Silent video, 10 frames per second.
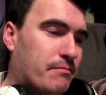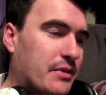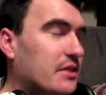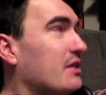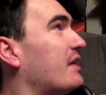But
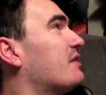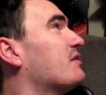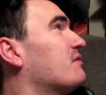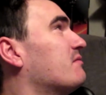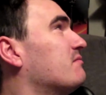it's like
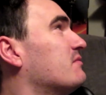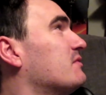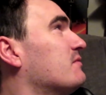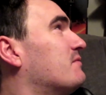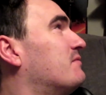
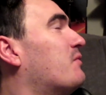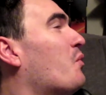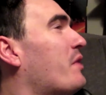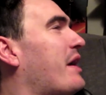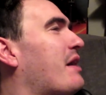
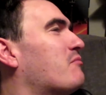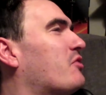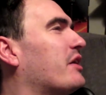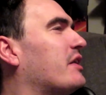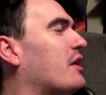4 a.m.
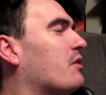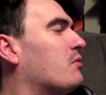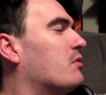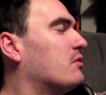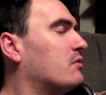right now.
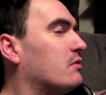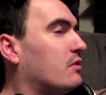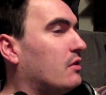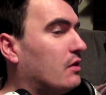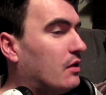
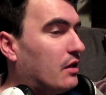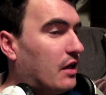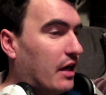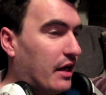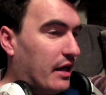
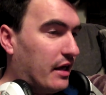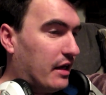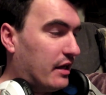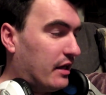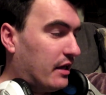
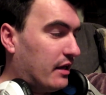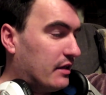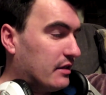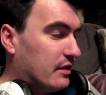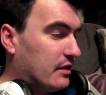And